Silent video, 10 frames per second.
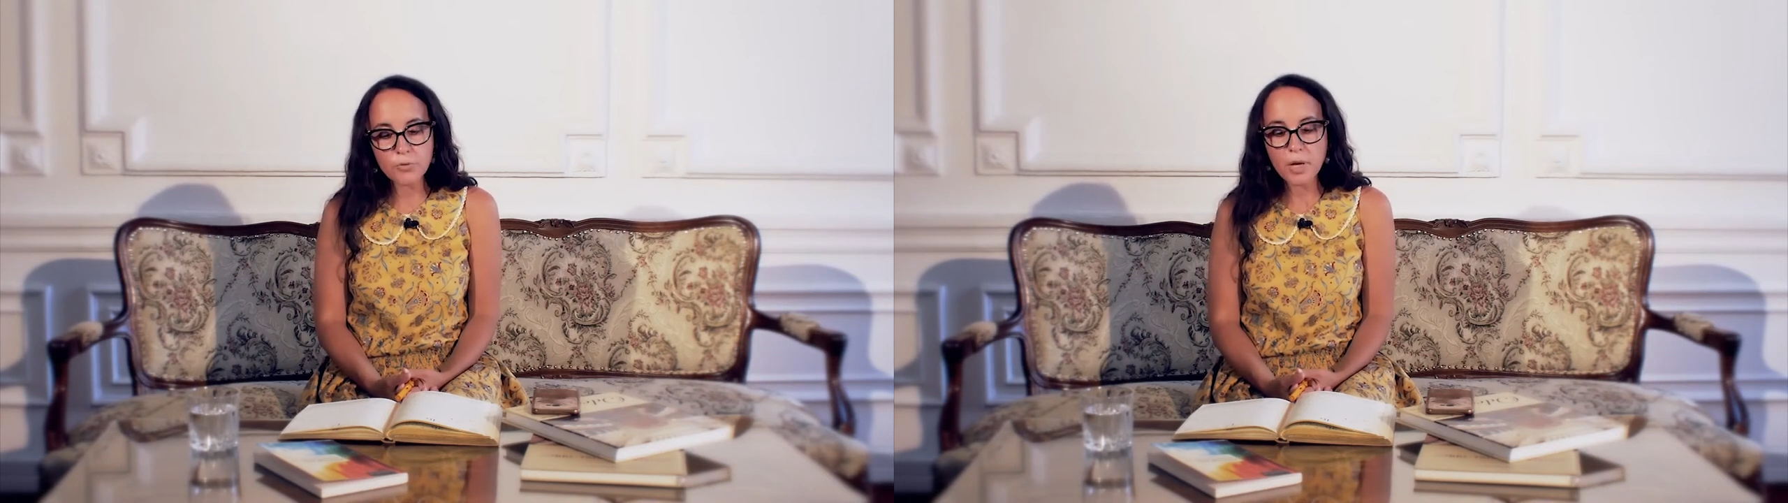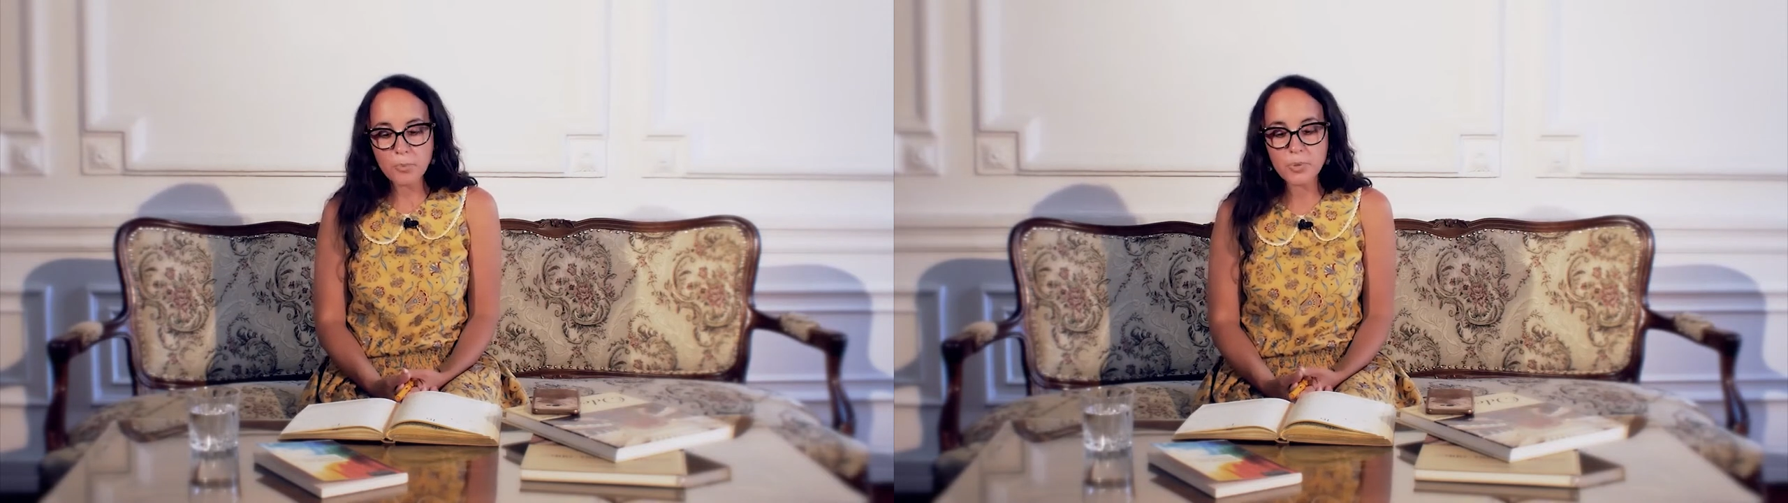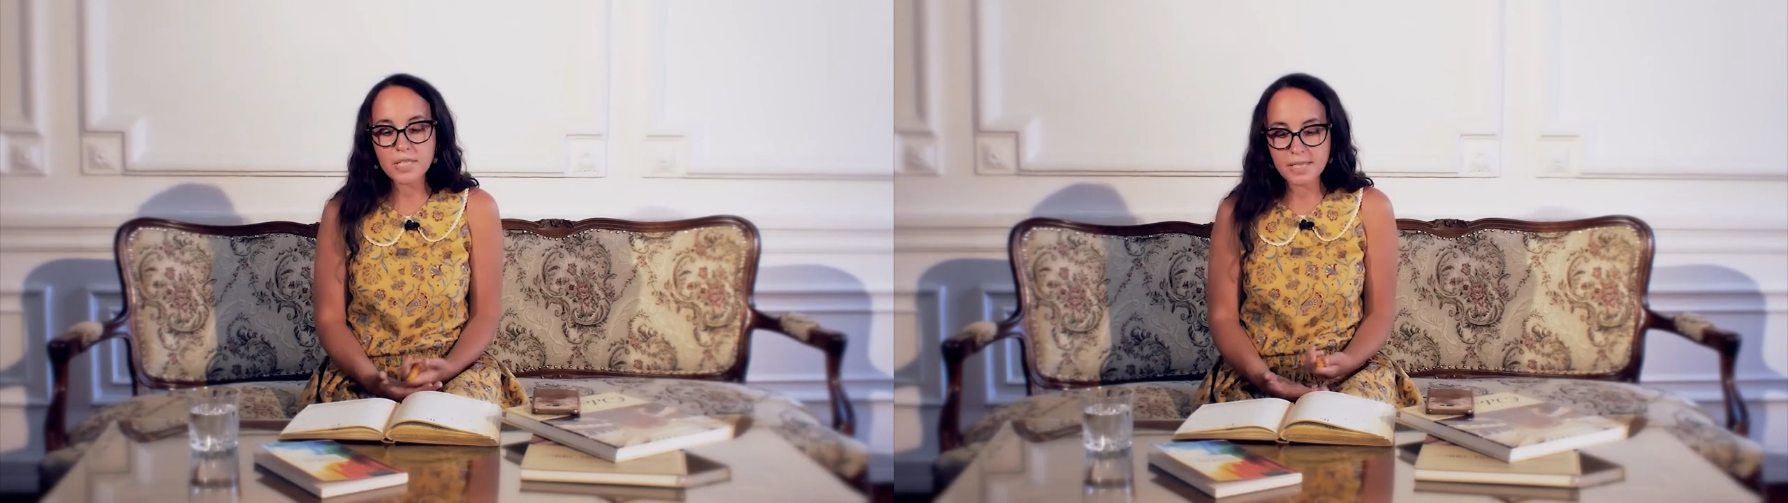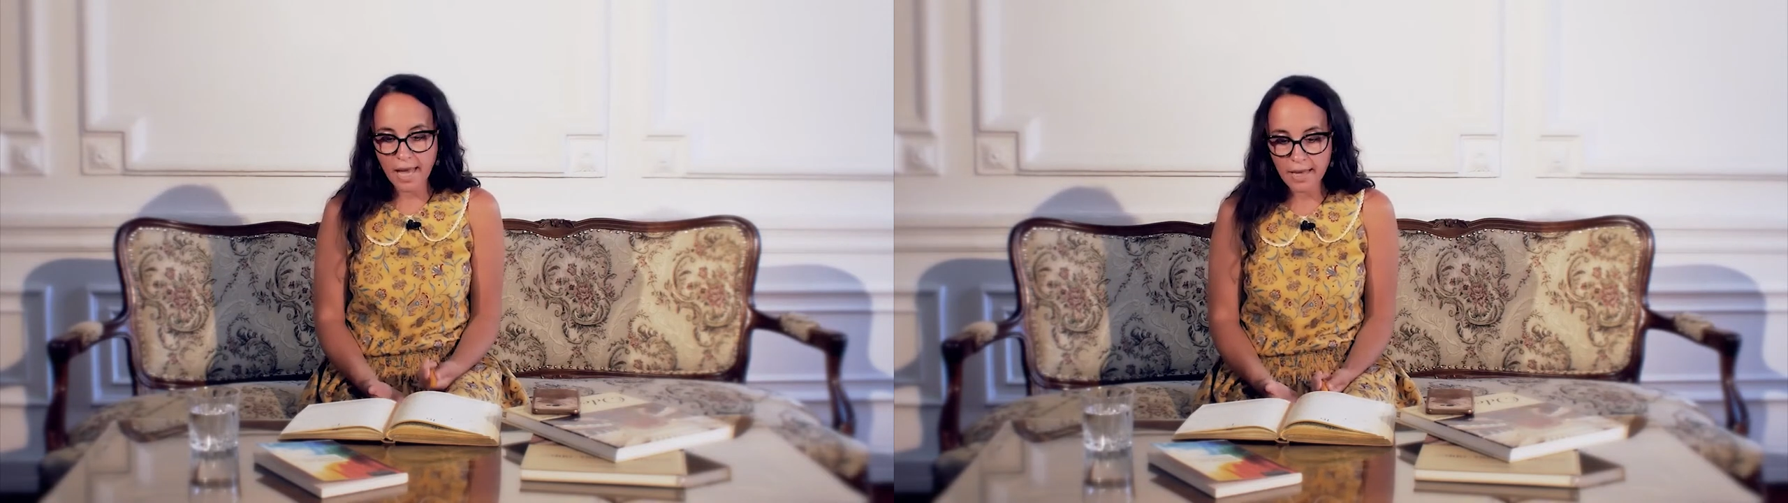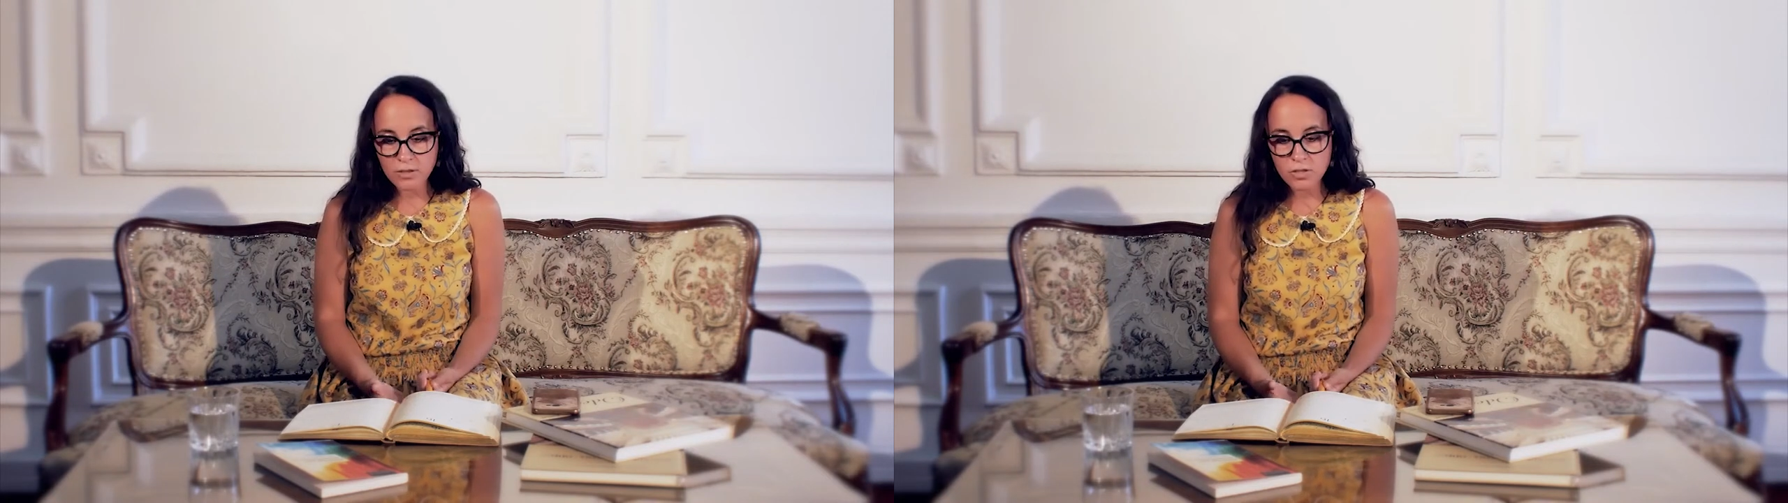
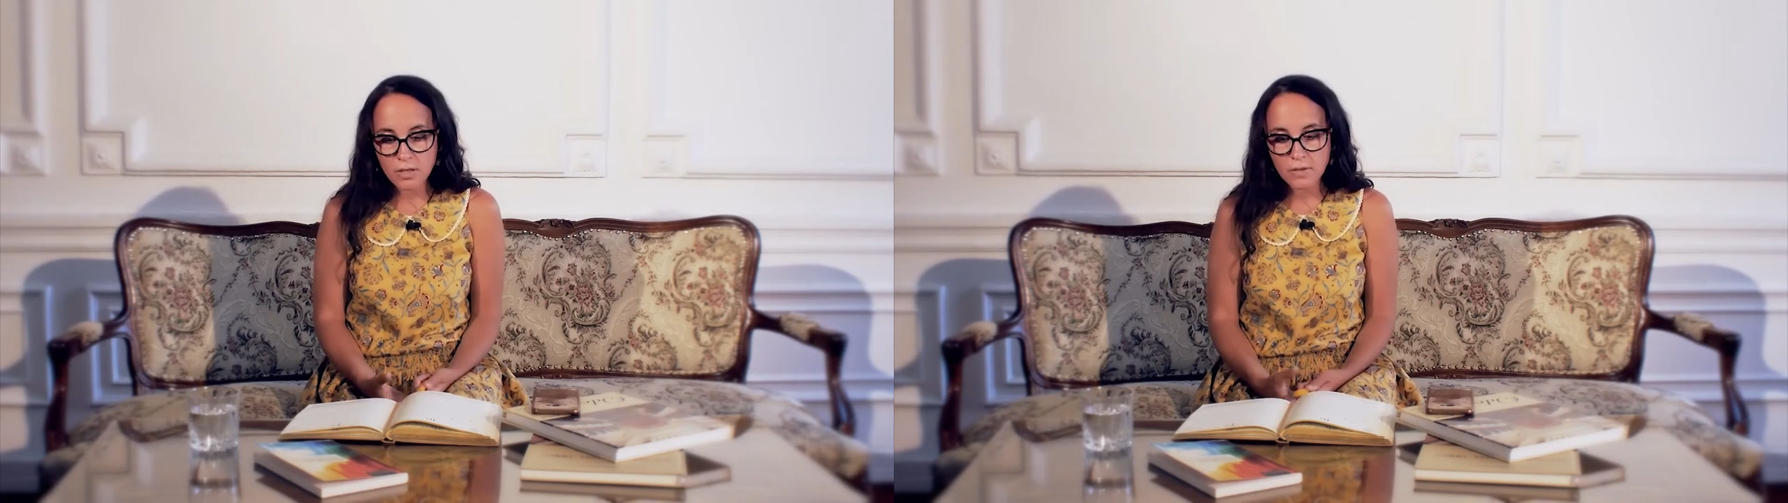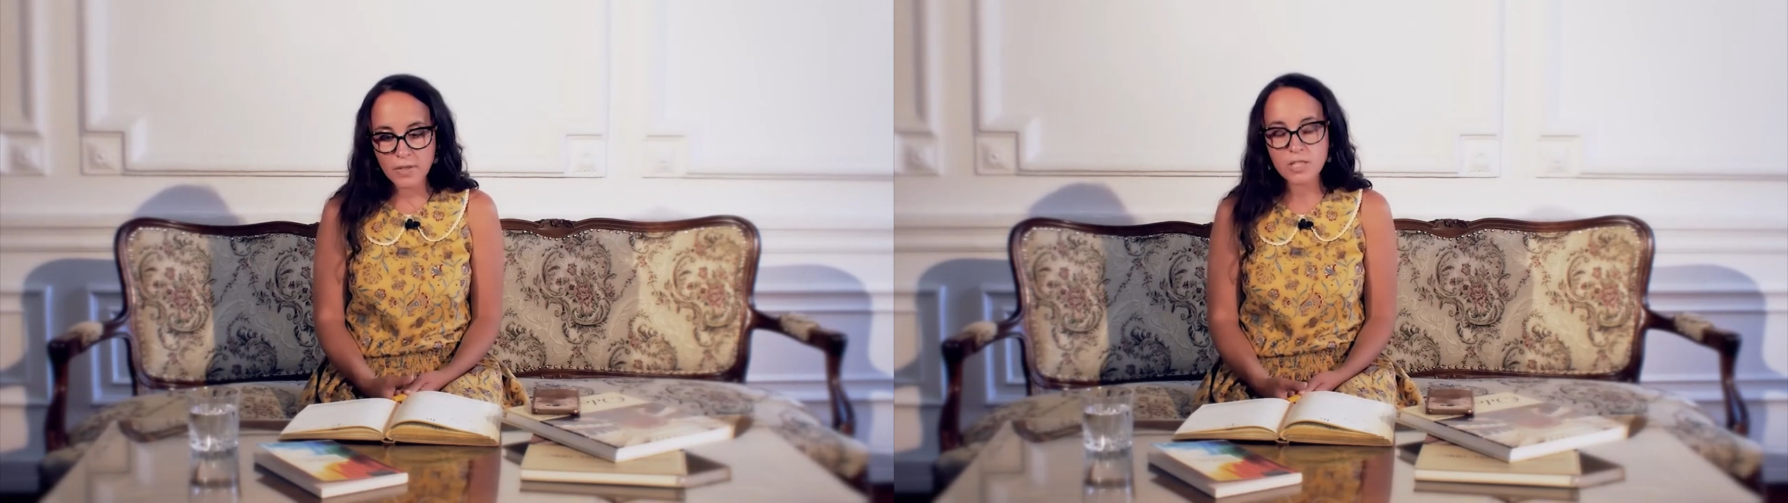represent the